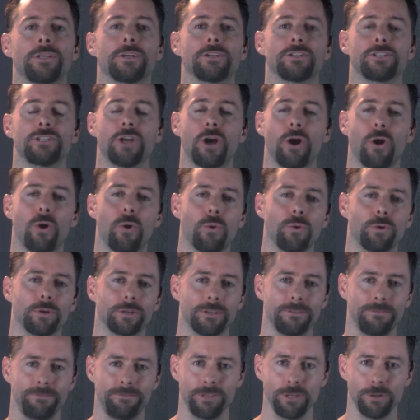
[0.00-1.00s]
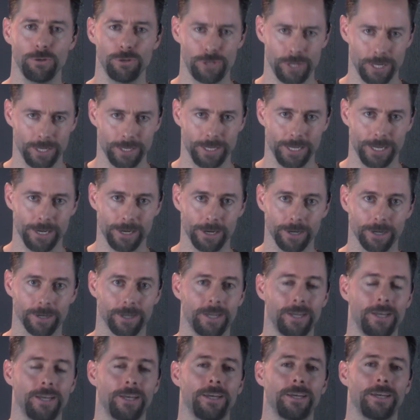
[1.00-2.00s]
there's no confusion here
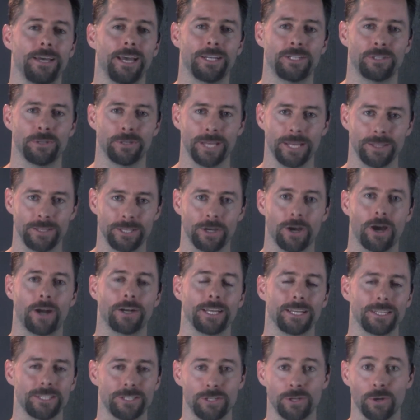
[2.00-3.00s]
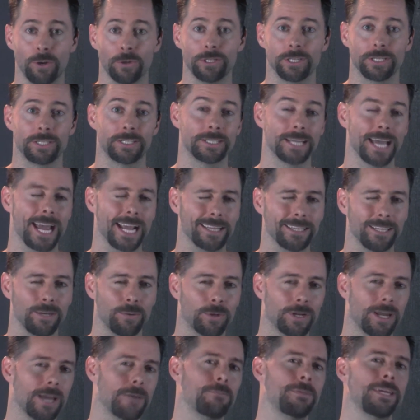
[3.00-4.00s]
and so that the audience knows exactly
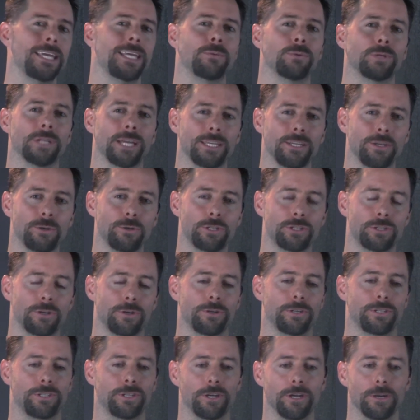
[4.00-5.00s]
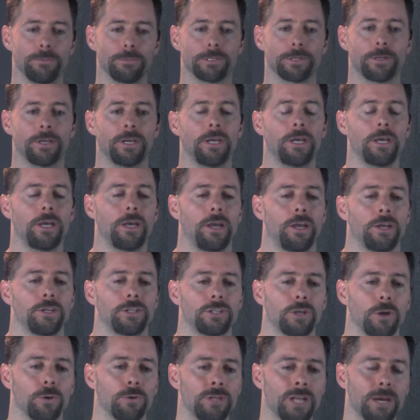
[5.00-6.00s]
what I mean when I use certain terms.
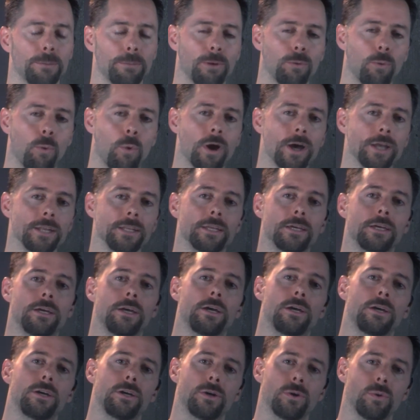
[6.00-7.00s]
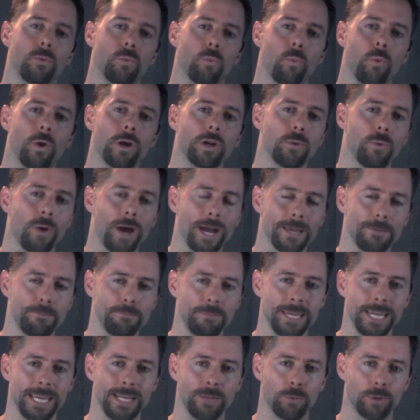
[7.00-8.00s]
So number one, what do I
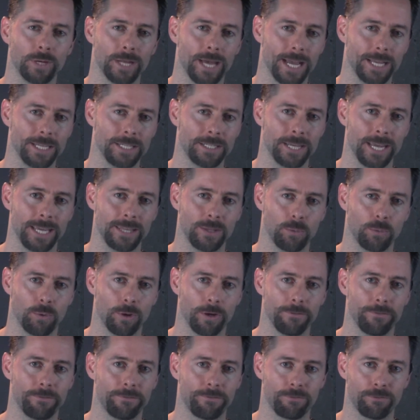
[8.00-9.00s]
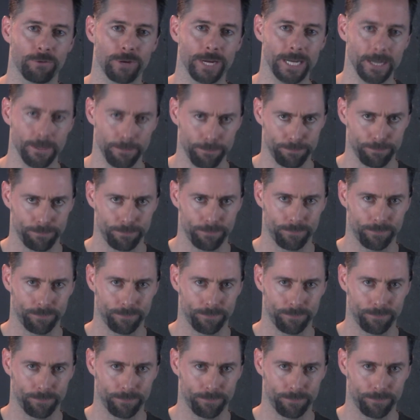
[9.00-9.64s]
mean when I say the word freedom?